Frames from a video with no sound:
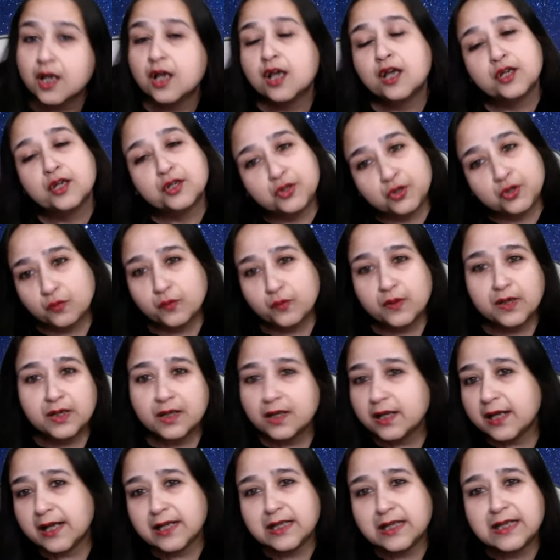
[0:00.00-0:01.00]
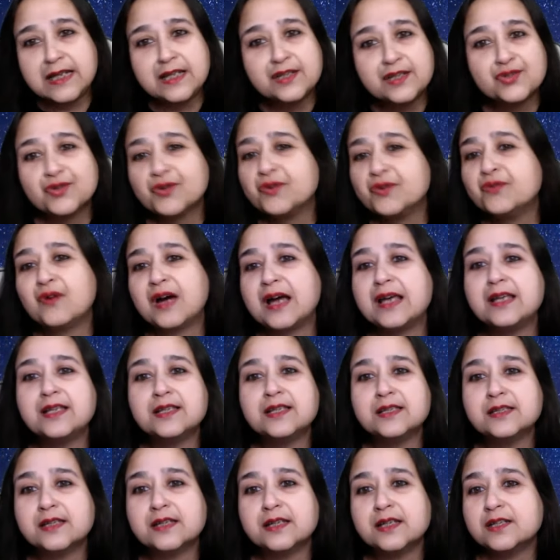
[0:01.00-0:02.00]
you will at least revise
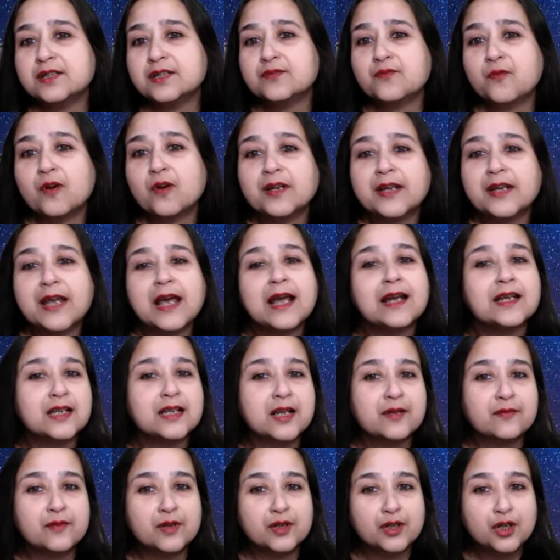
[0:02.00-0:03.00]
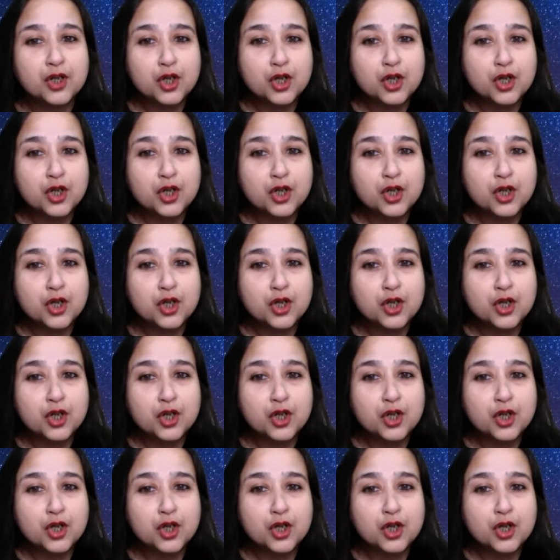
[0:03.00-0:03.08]
it for CAT level.